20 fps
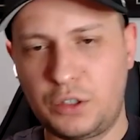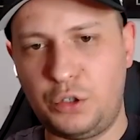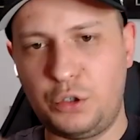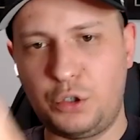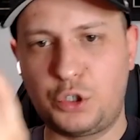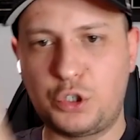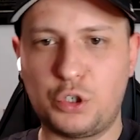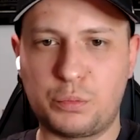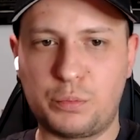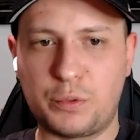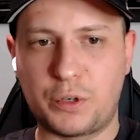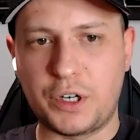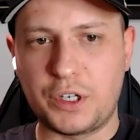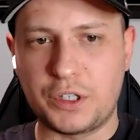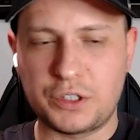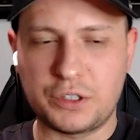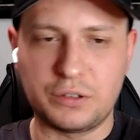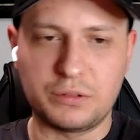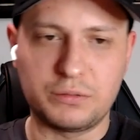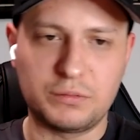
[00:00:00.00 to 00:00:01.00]
huge
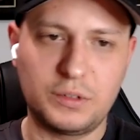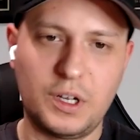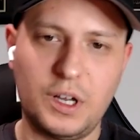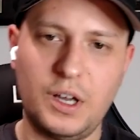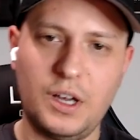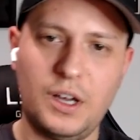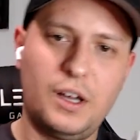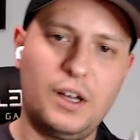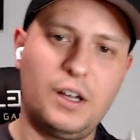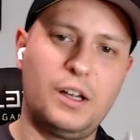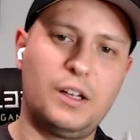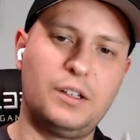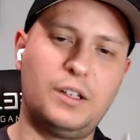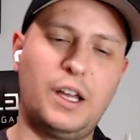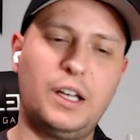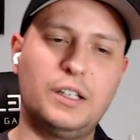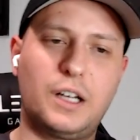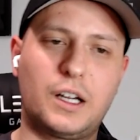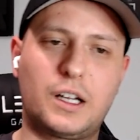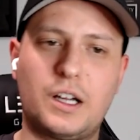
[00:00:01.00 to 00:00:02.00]
corporation,
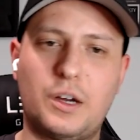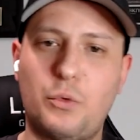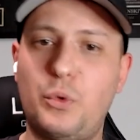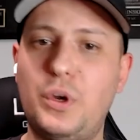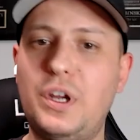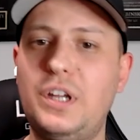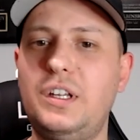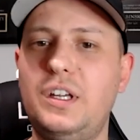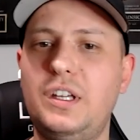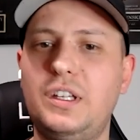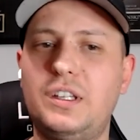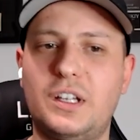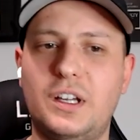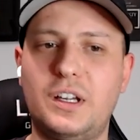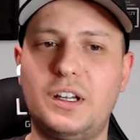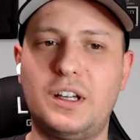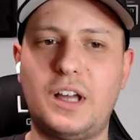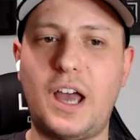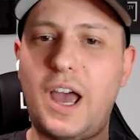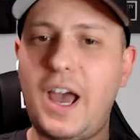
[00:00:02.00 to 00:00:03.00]
they like, we need
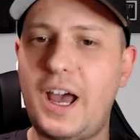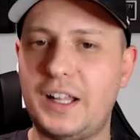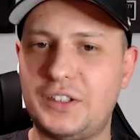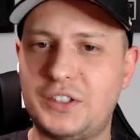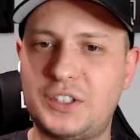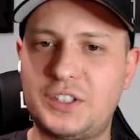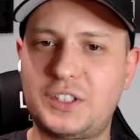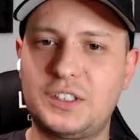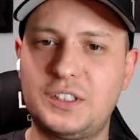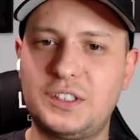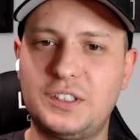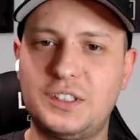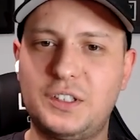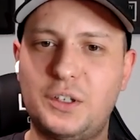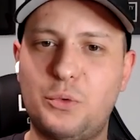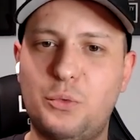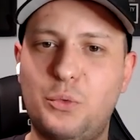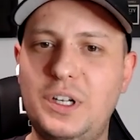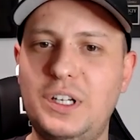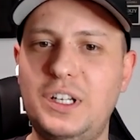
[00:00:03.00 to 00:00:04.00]
ads.
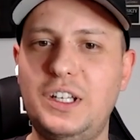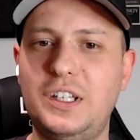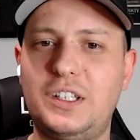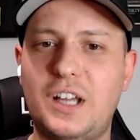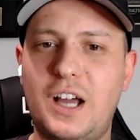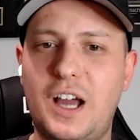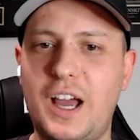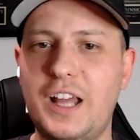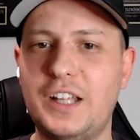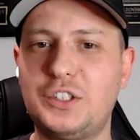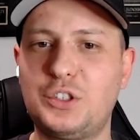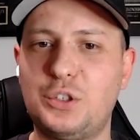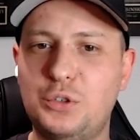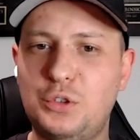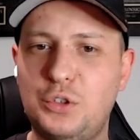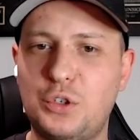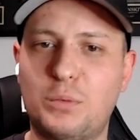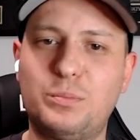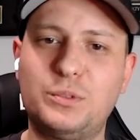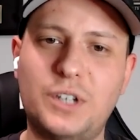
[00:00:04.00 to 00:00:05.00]
We need ads on
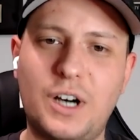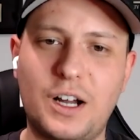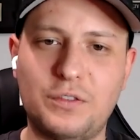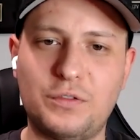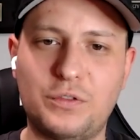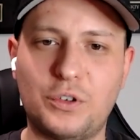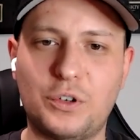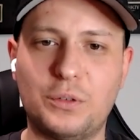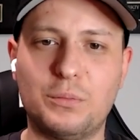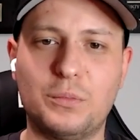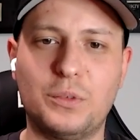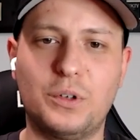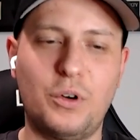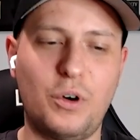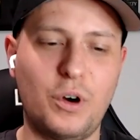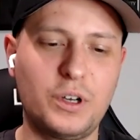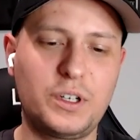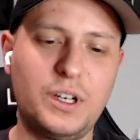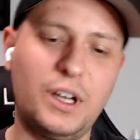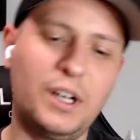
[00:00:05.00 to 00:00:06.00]
your platform.
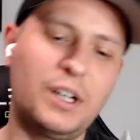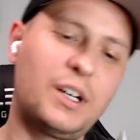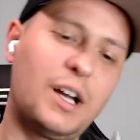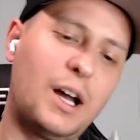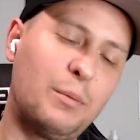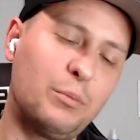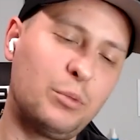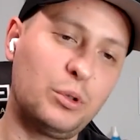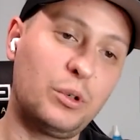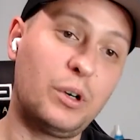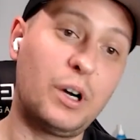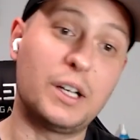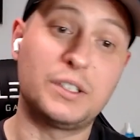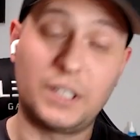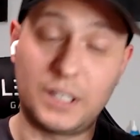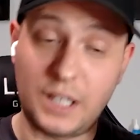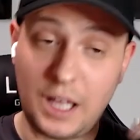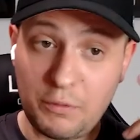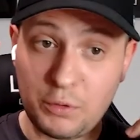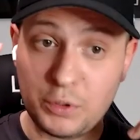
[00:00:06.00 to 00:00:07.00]
Okay, come to us.
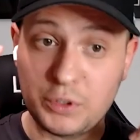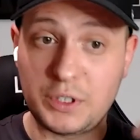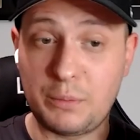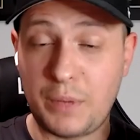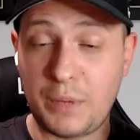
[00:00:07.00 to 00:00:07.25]
And I was